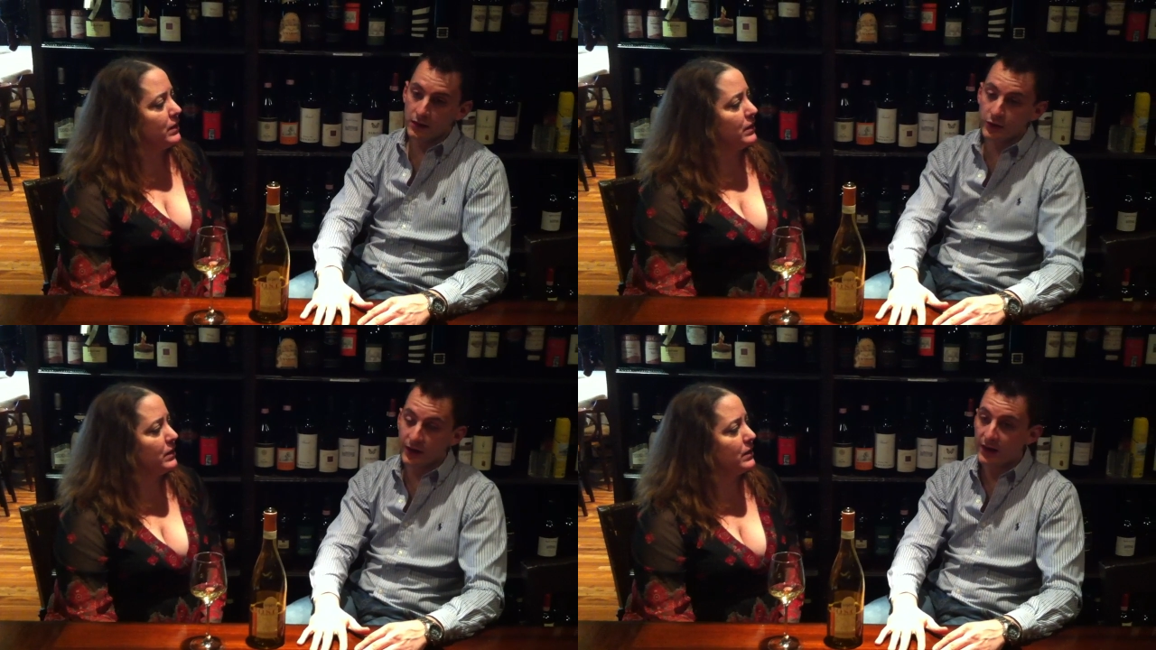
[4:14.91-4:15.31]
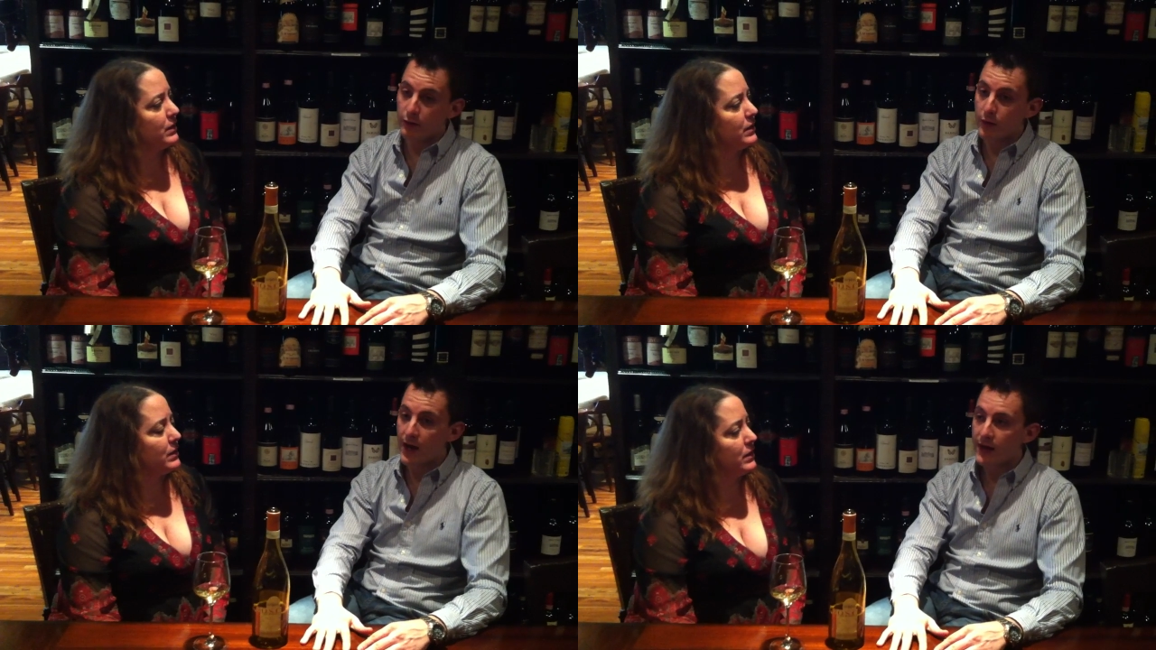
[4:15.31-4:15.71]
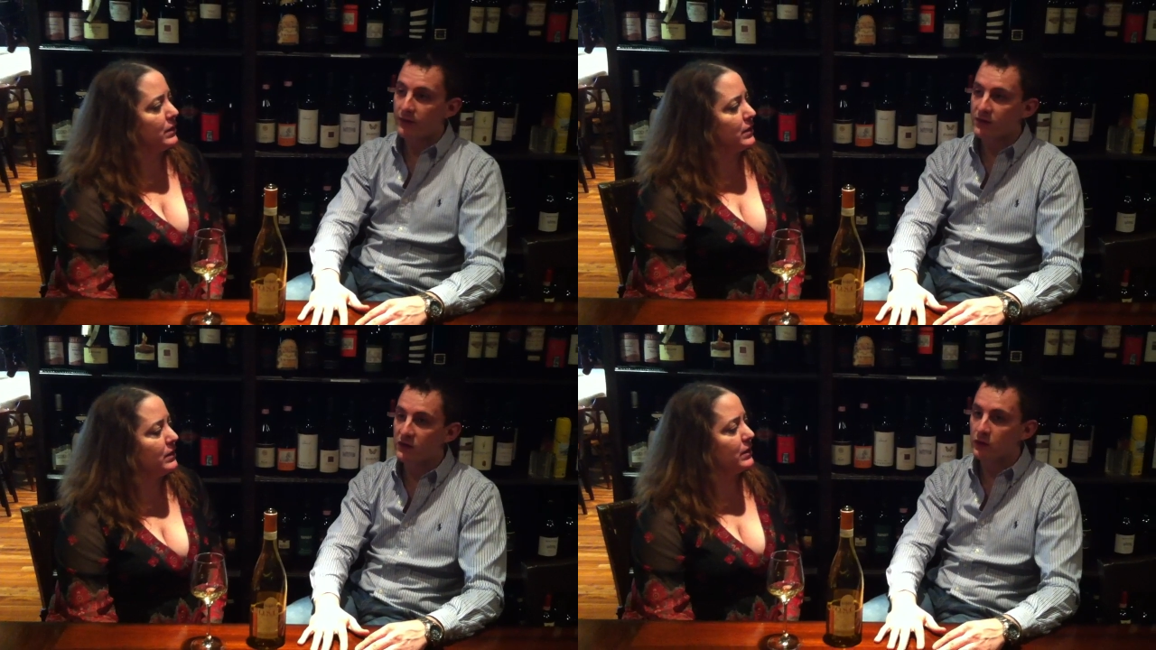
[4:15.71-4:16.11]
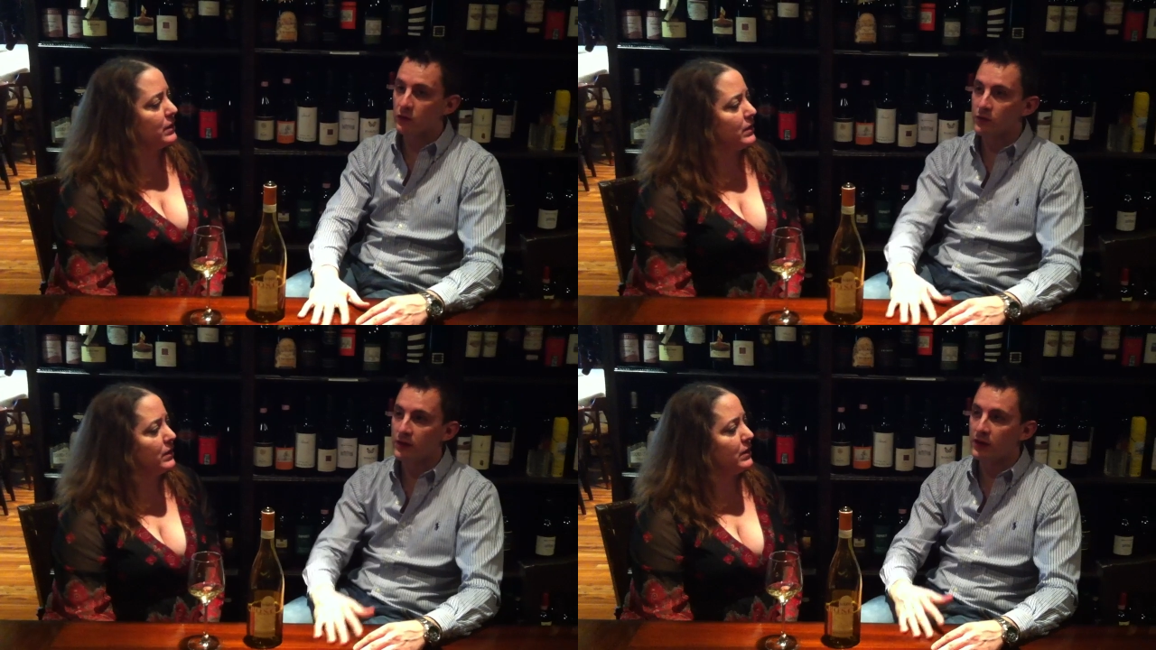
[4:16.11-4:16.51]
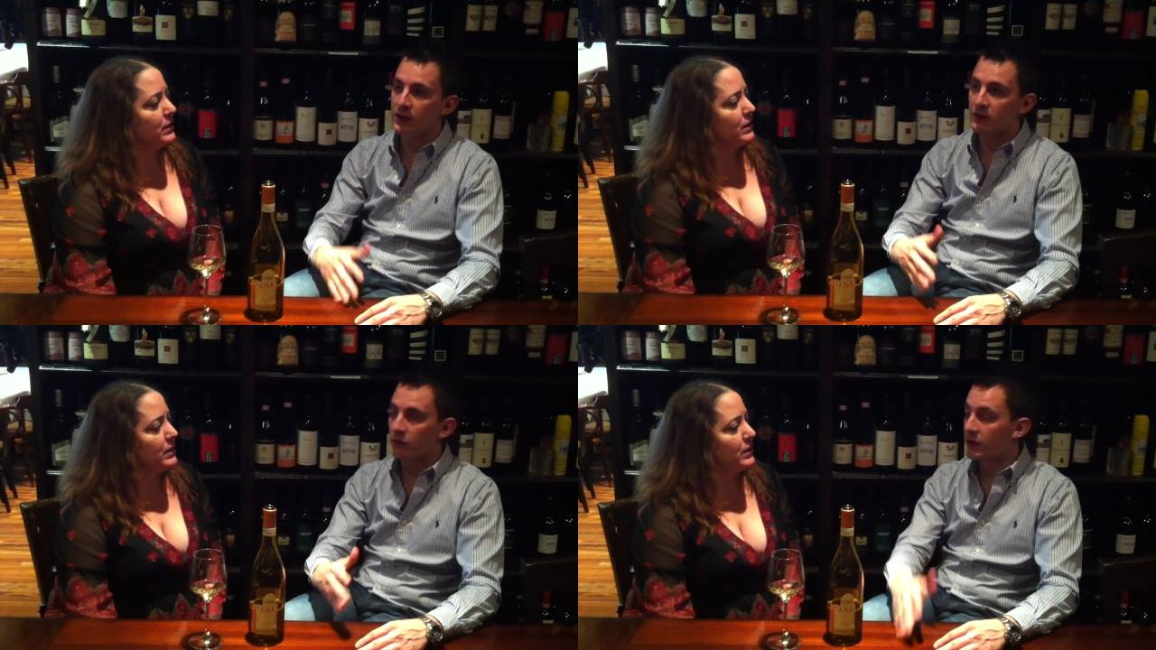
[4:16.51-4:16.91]
Speaker 1: you can arrive to
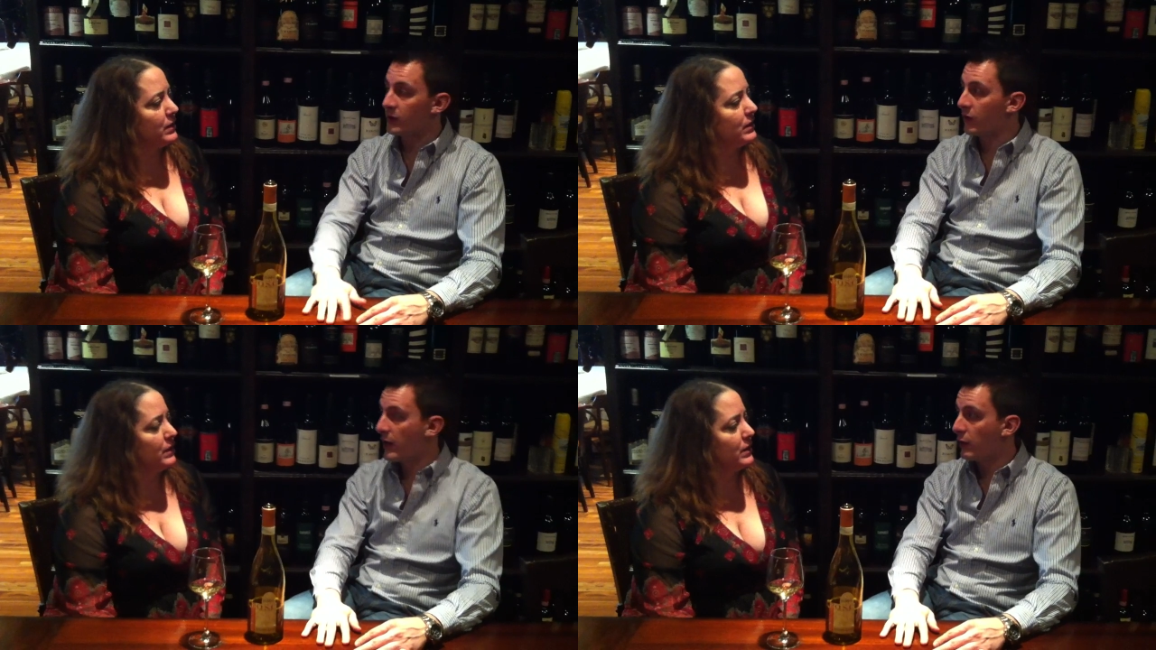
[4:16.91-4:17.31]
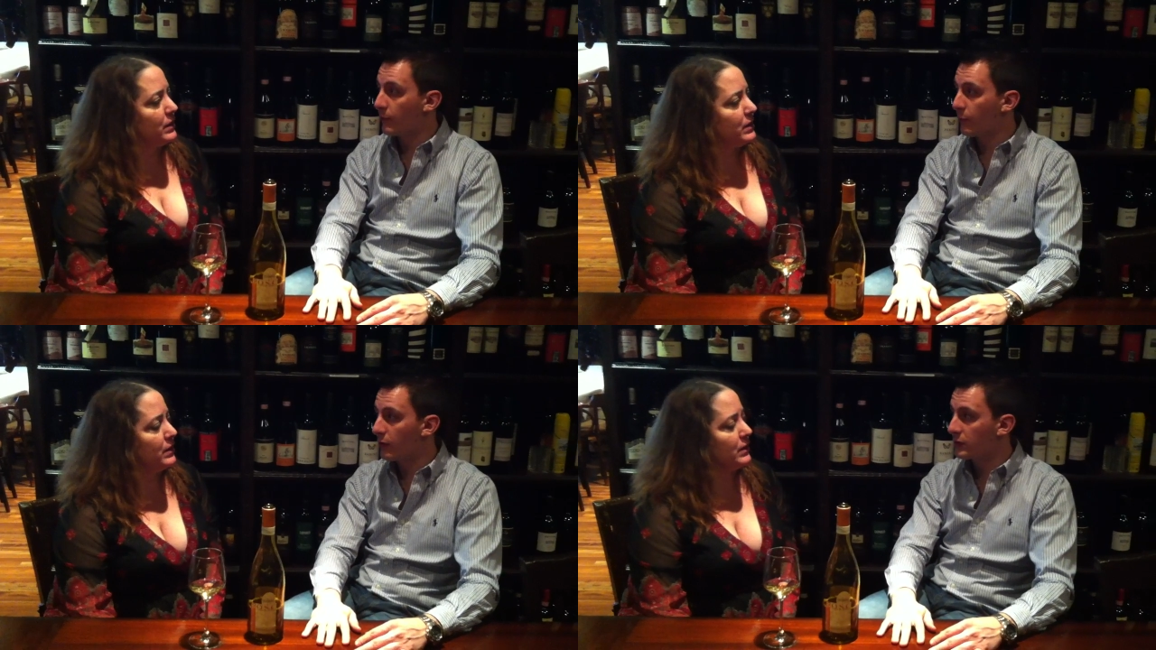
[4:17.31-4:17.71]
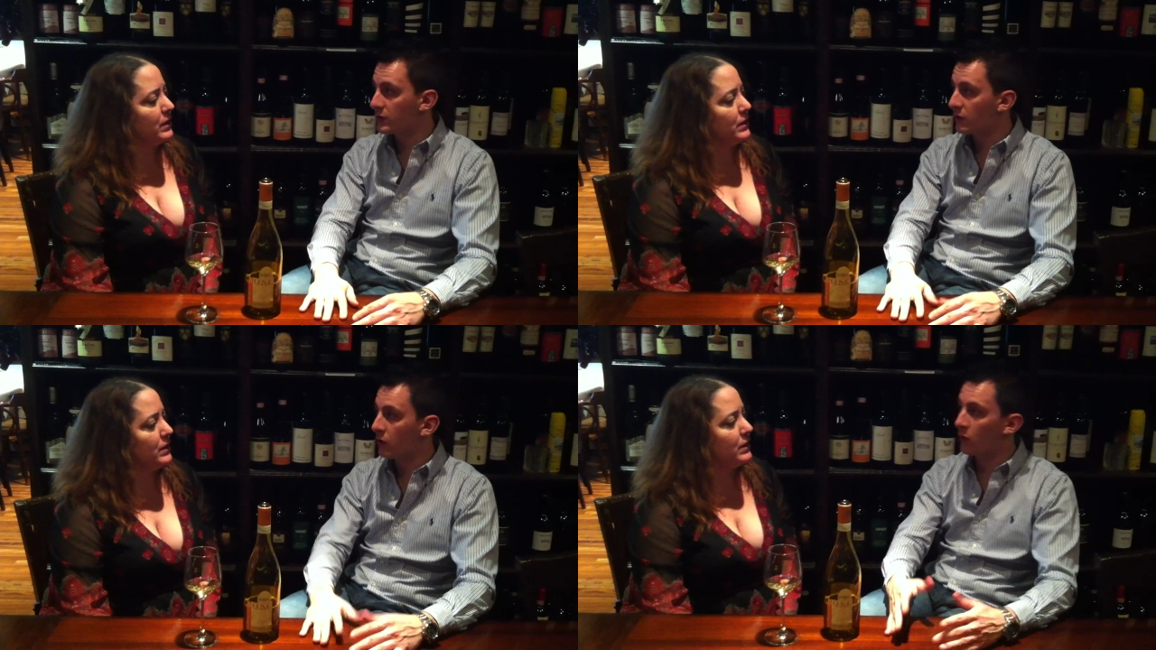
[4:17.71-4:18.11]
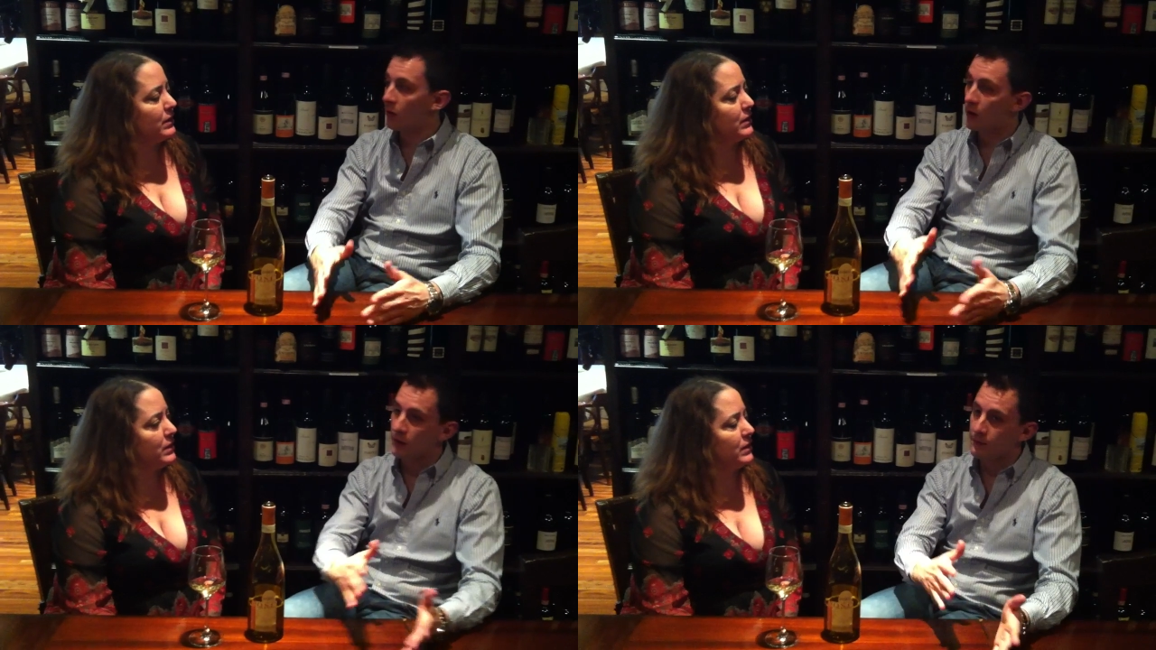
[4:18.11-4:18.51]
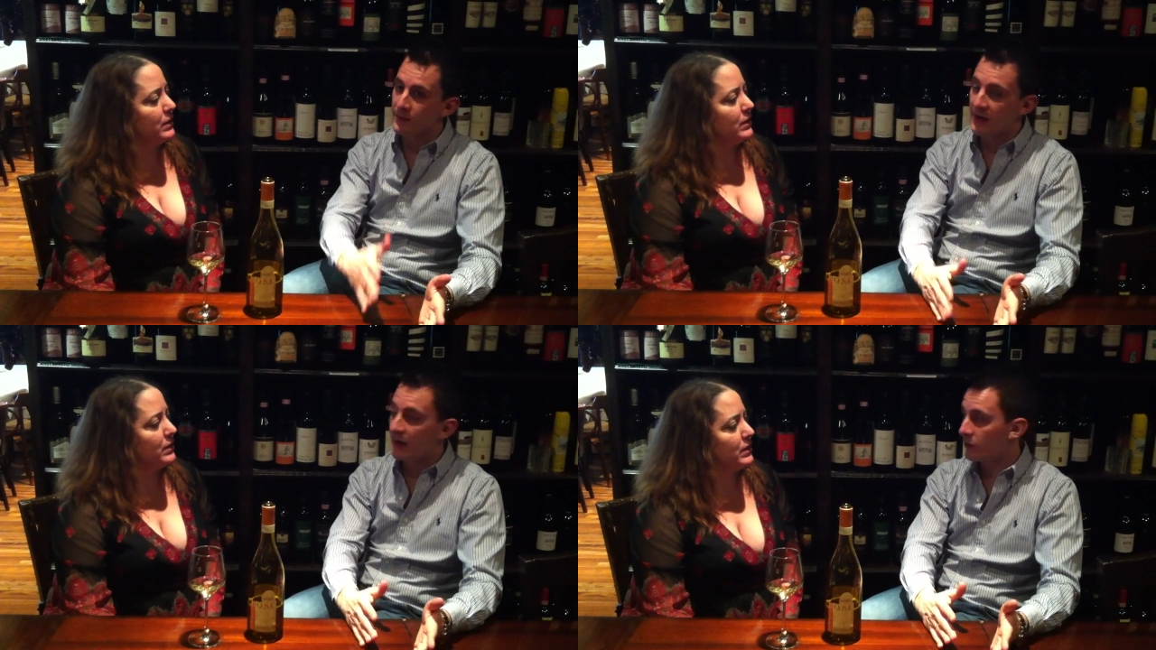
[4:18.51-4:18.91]
the Torino airport or
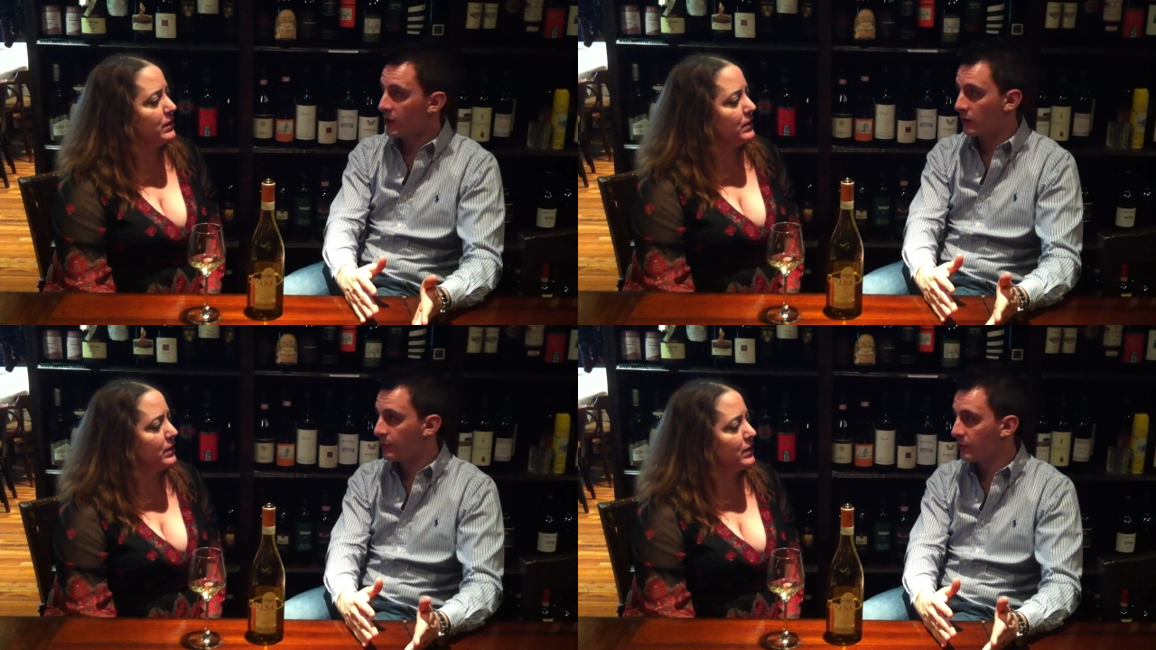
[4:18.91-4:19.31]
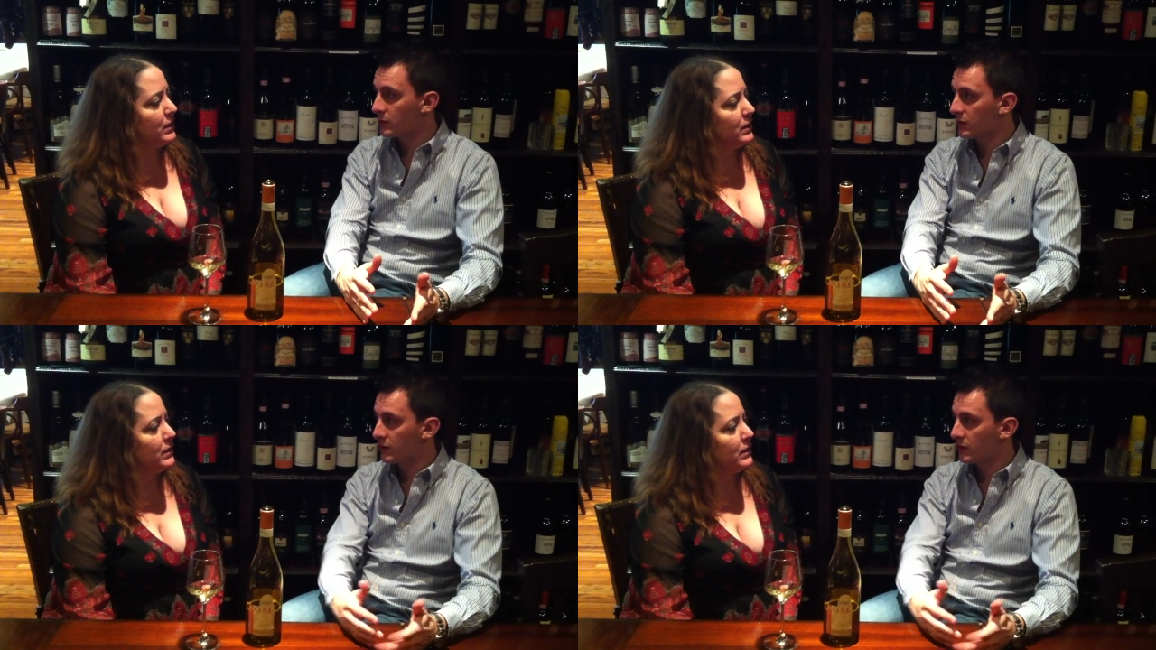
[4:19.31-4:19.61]
Milano airport,